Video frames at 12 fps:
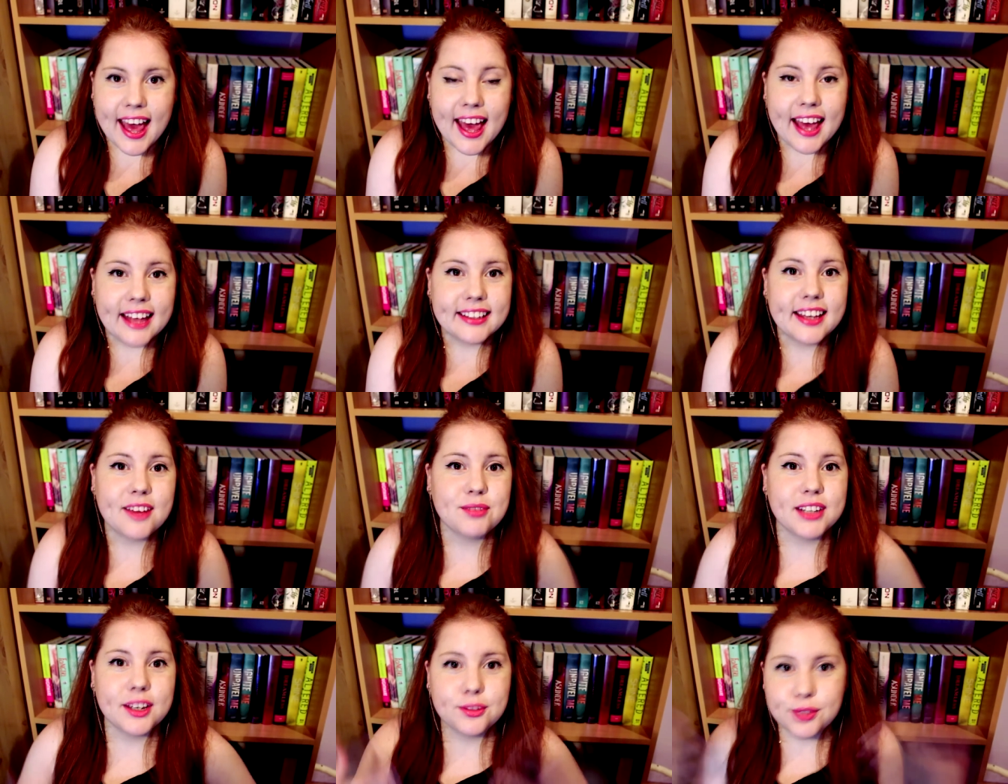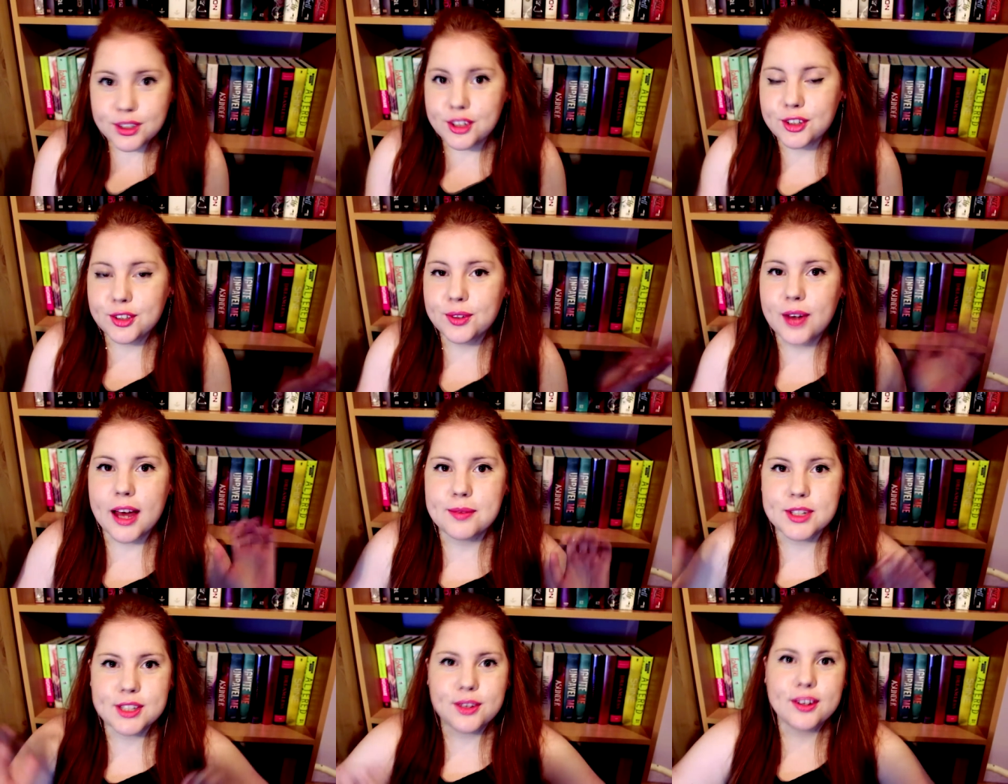And yeah, without further ado,
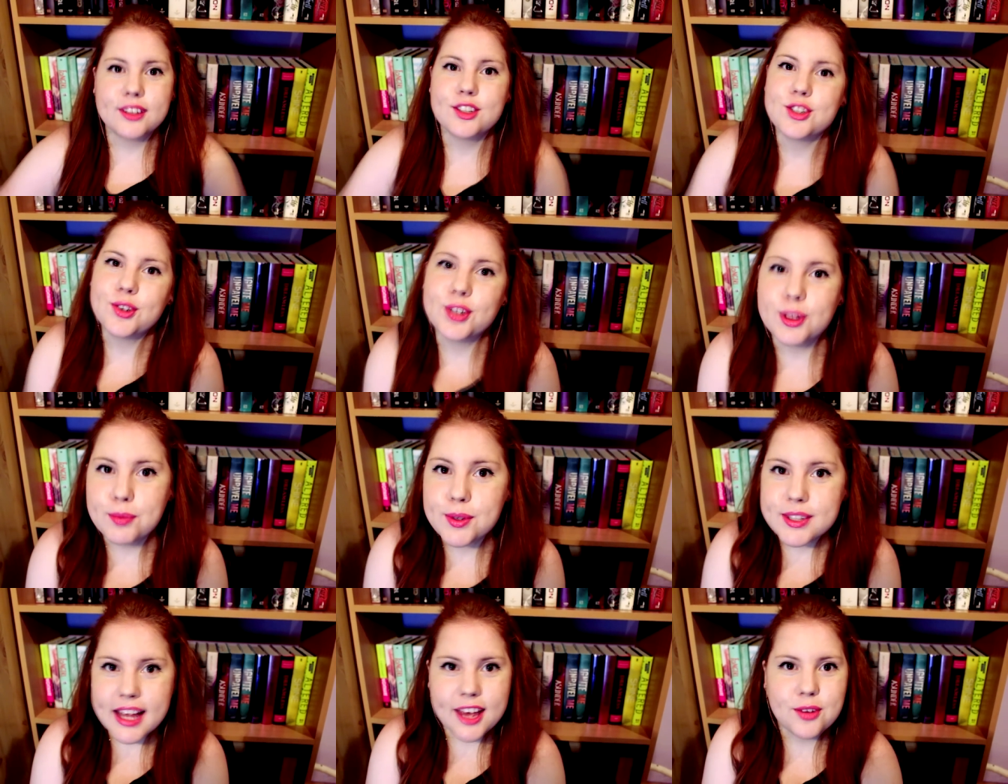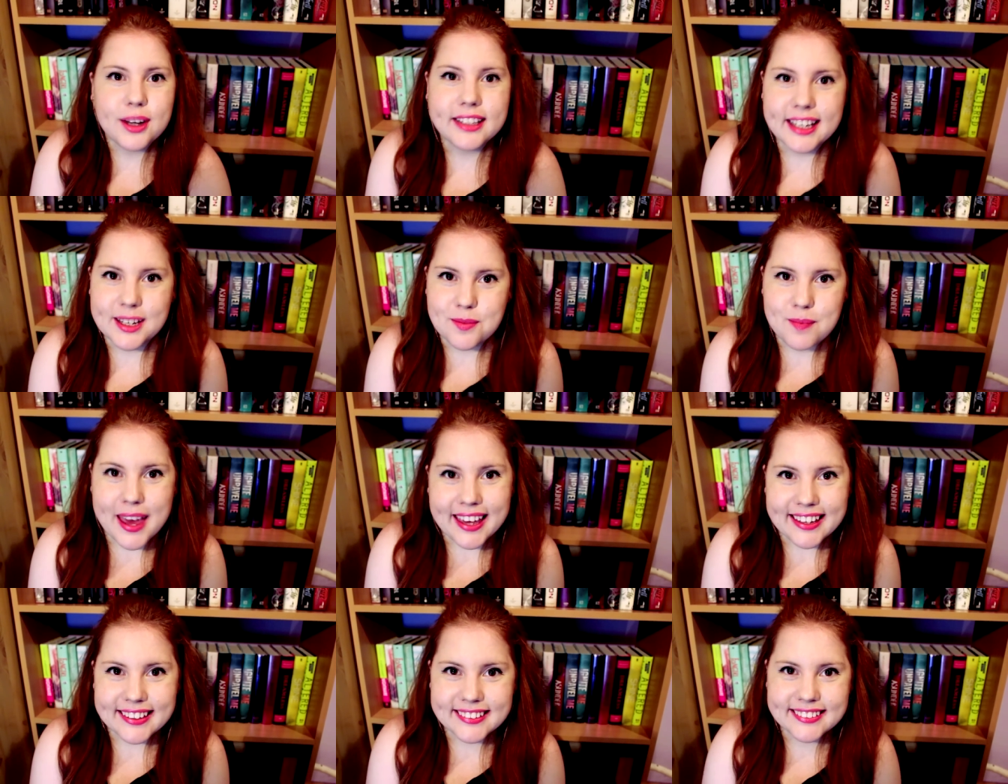I'm just going to show you the books I read in
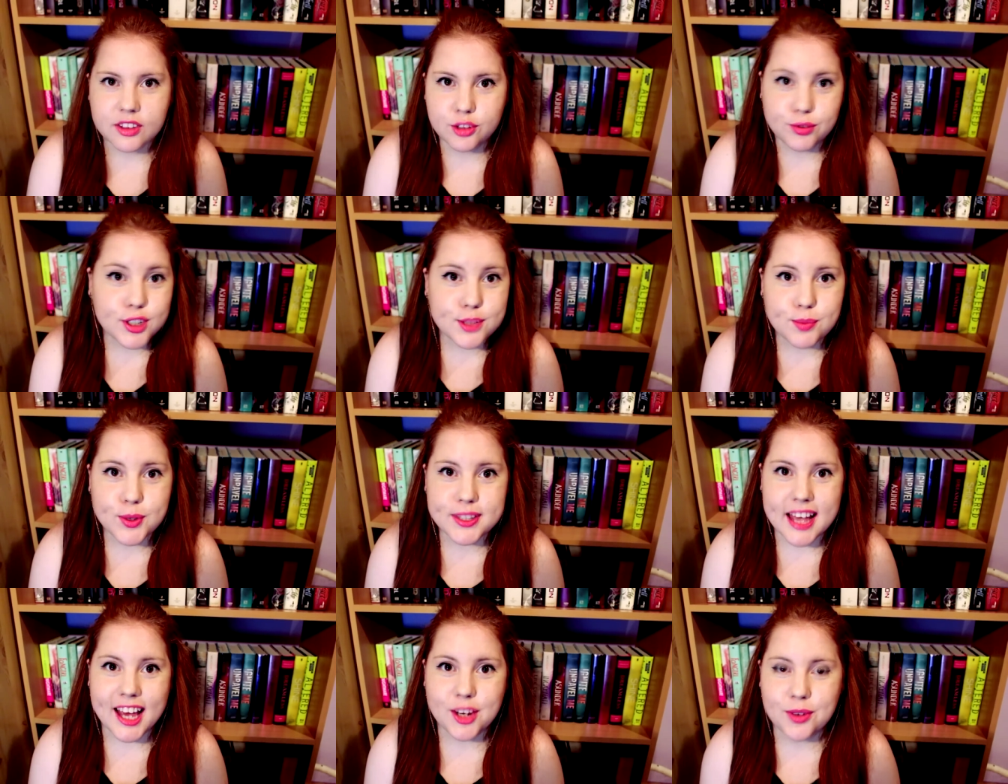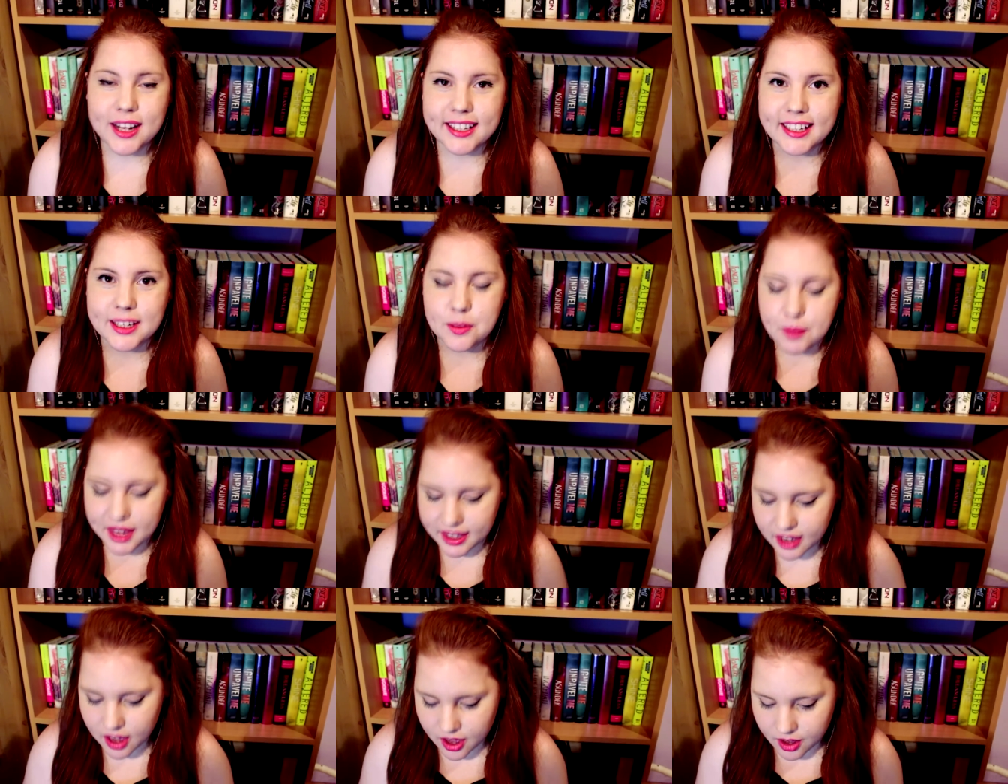May. The first books I read in
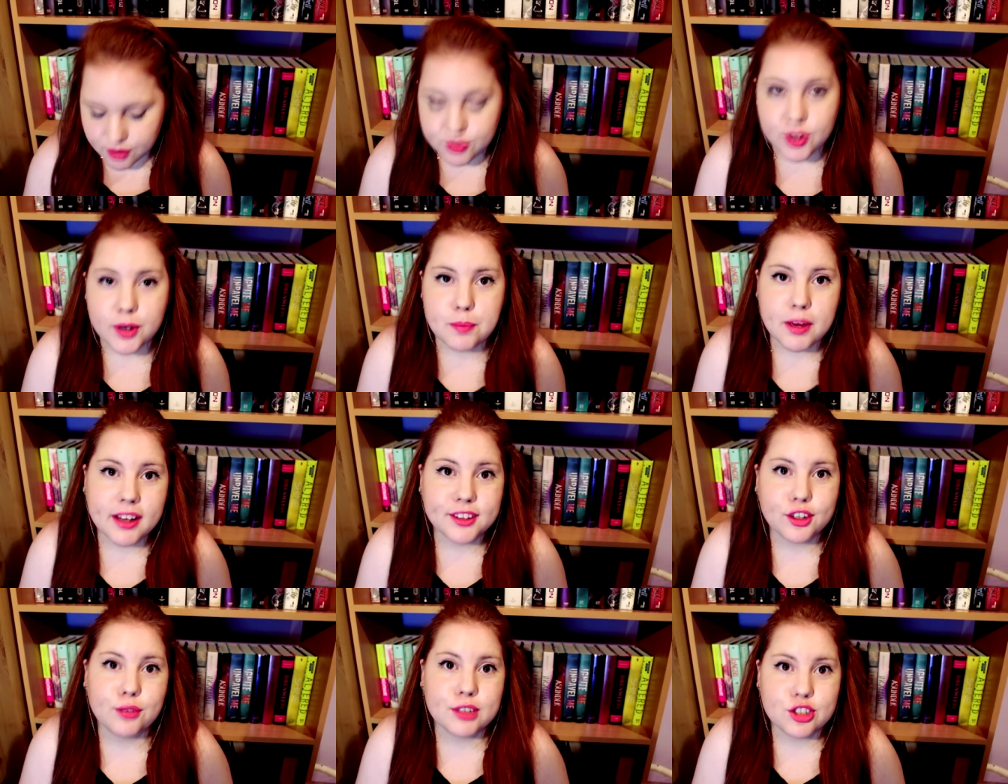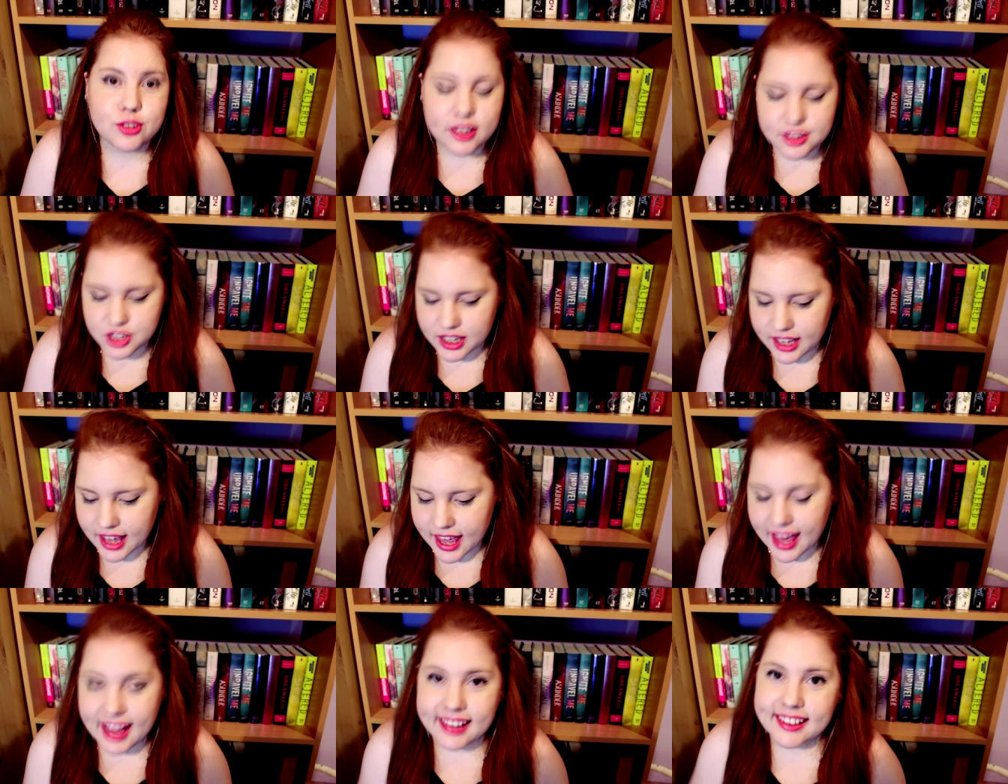May were part of a trilogy,
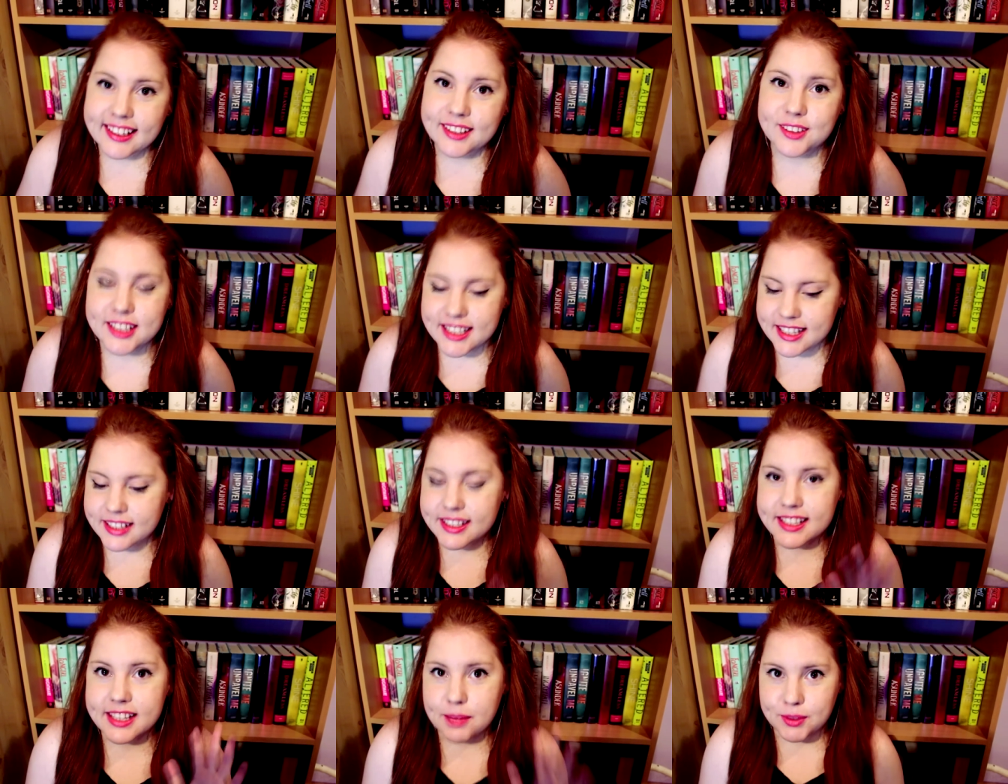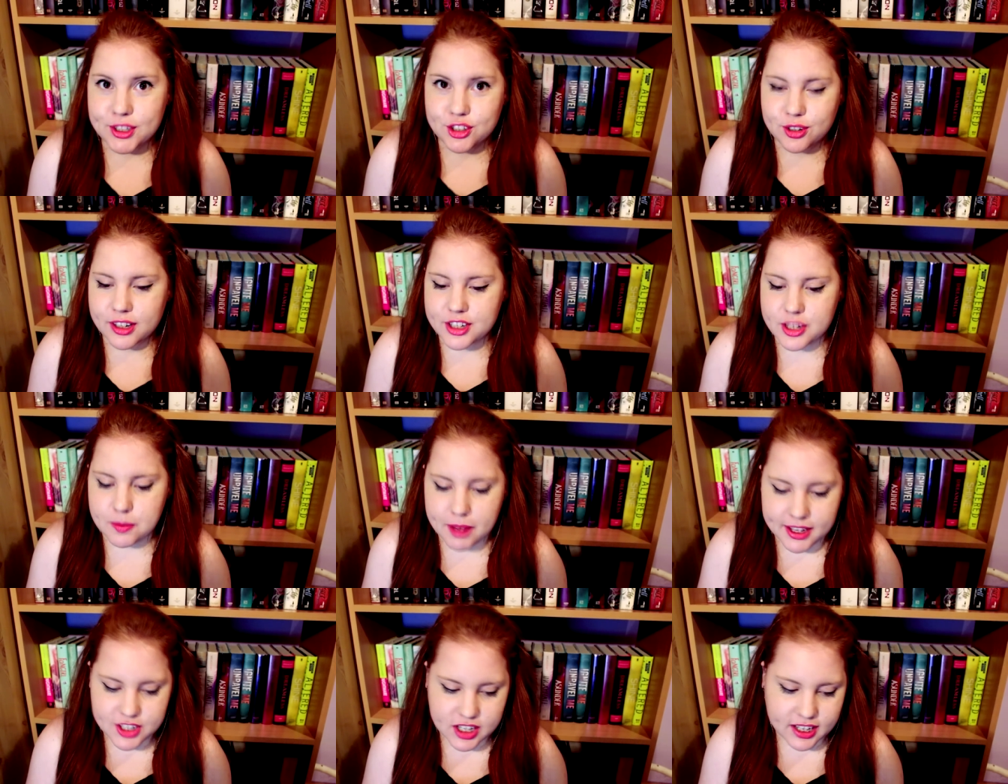and it is the Summer Trilogy
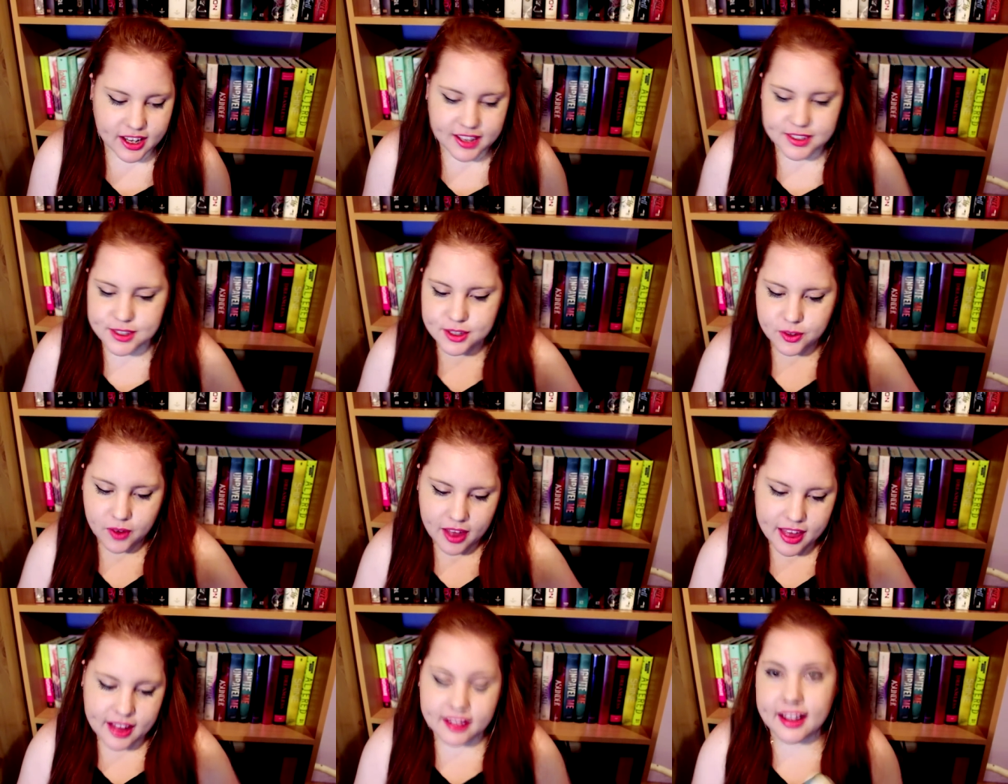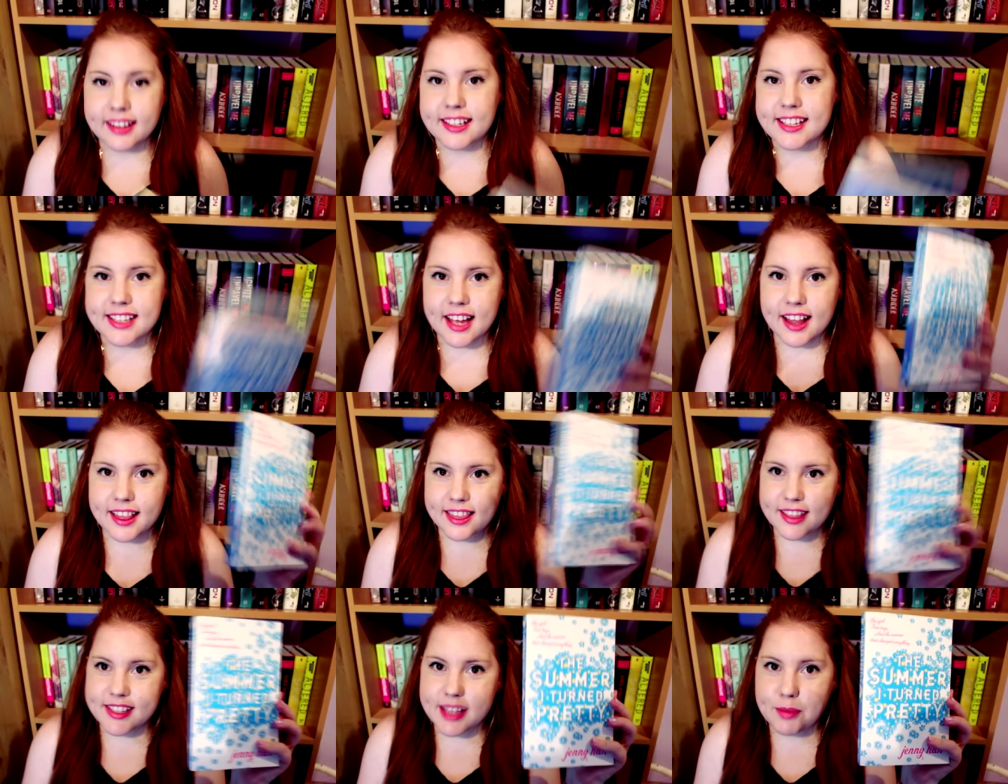by Jenny Han. So that is
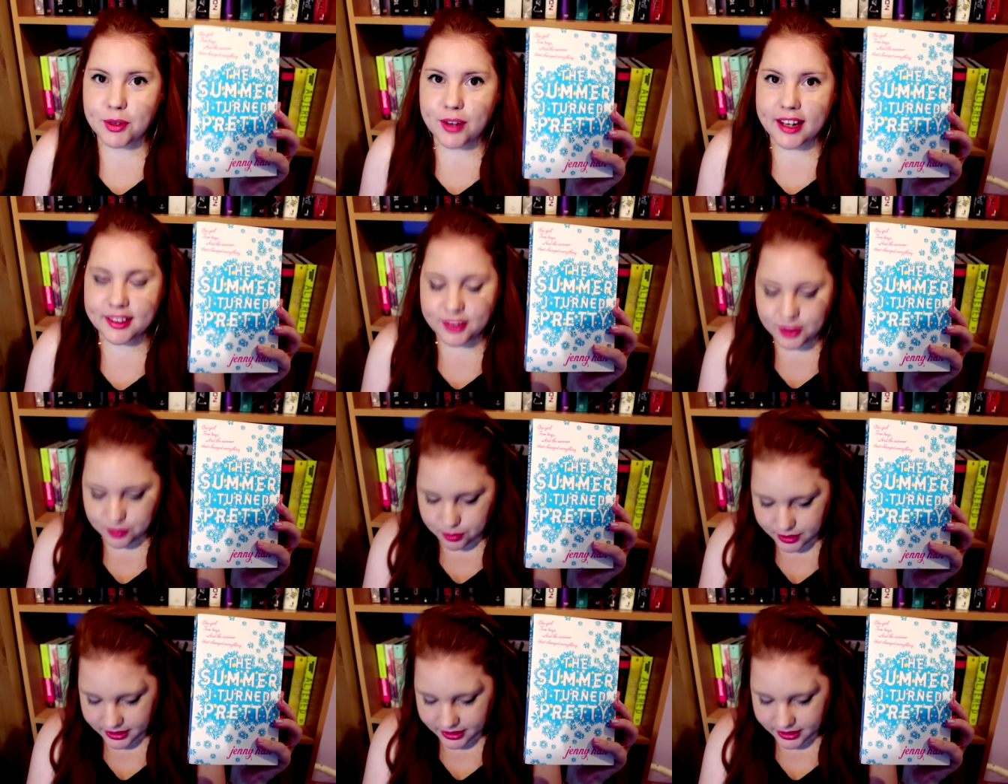The Summer I Turned